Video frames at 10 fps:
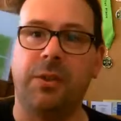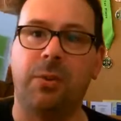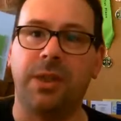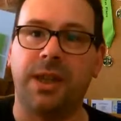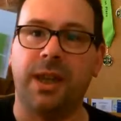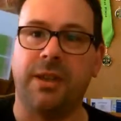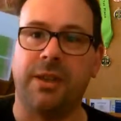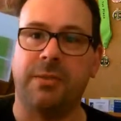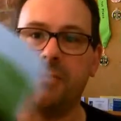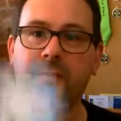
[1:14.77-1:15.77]
is you always
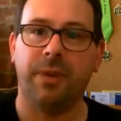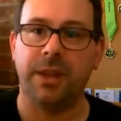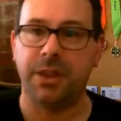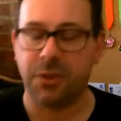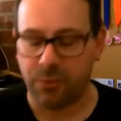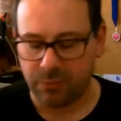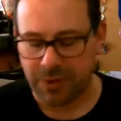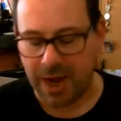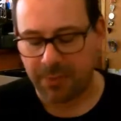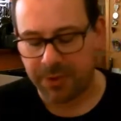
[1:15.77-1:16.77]
get additional
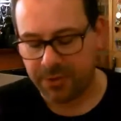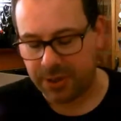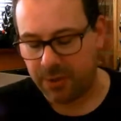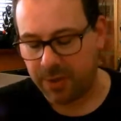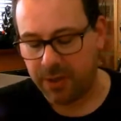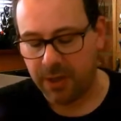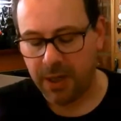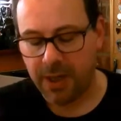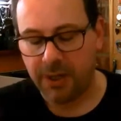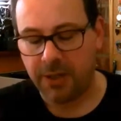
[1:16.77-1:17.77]
wraps that come in.
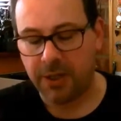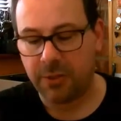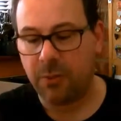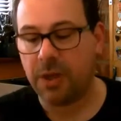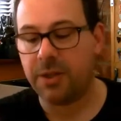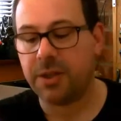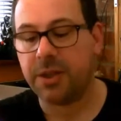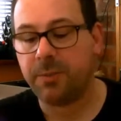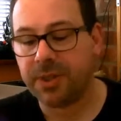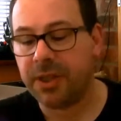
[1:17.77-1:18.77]
These are ones
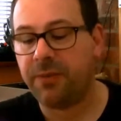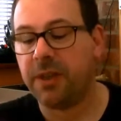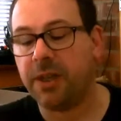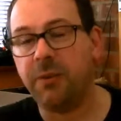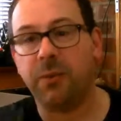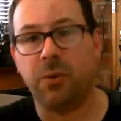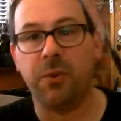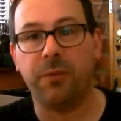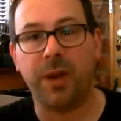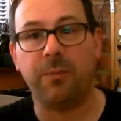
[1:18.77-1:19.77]
specifically
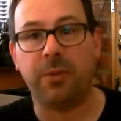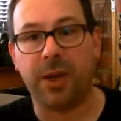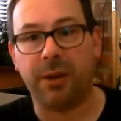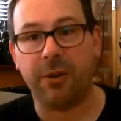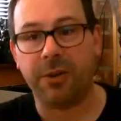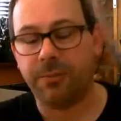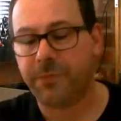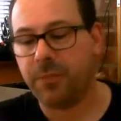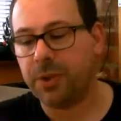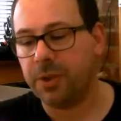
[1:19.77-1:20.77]
for the fat boy arrows,
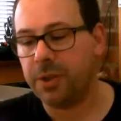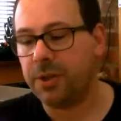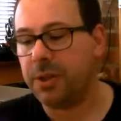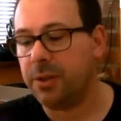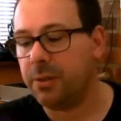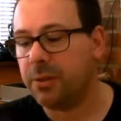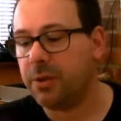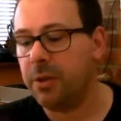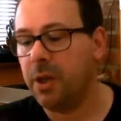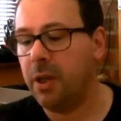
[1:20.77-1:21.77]
which I shoot
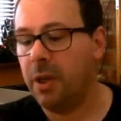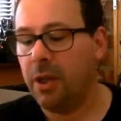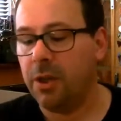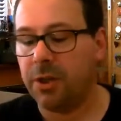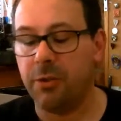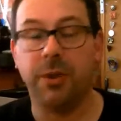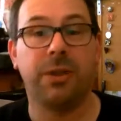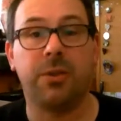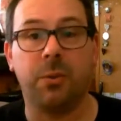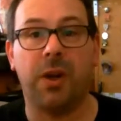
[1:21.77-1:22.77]
indoors. Two
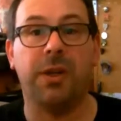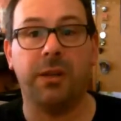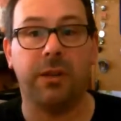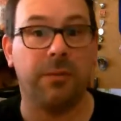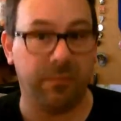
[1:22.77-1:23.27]
reasons: one,